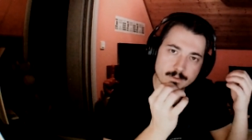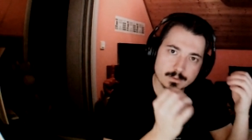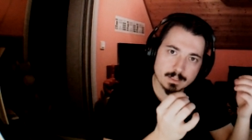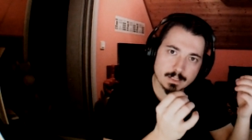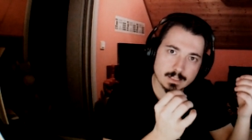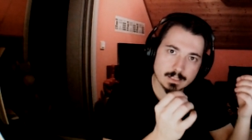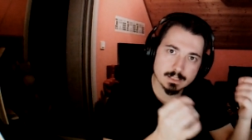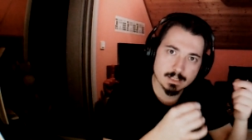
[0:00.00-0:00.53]

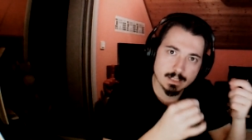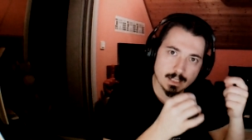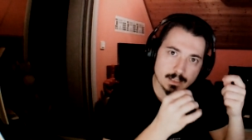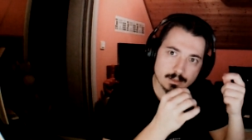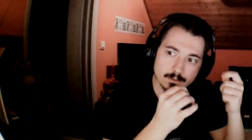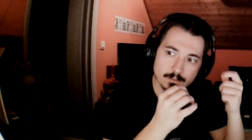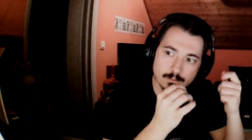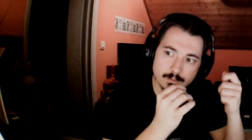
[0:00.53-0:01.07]
things
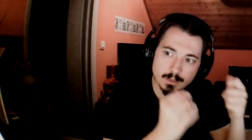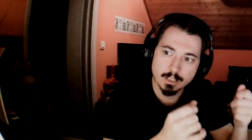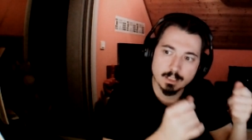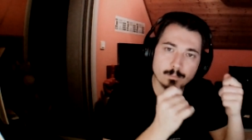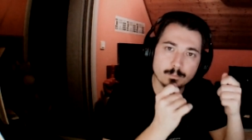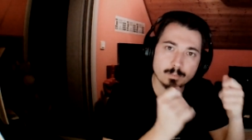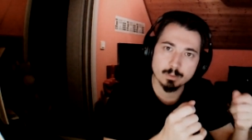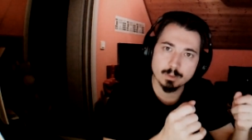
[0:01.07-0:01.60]
that you
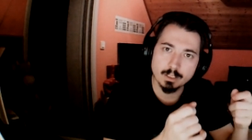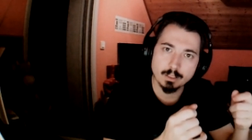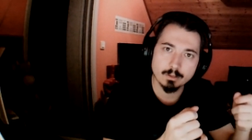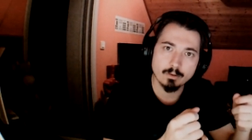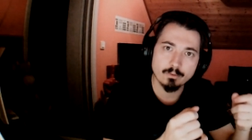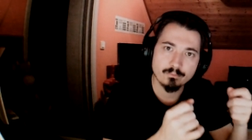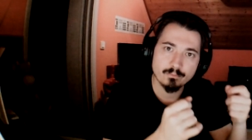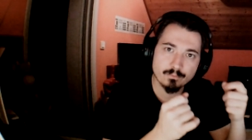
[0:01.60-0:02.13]
keep putting
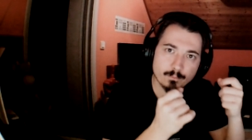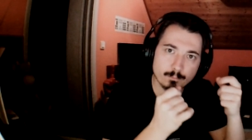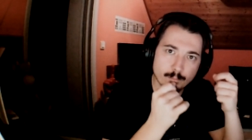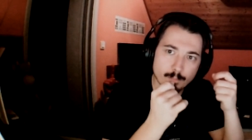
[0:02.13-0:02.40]
off,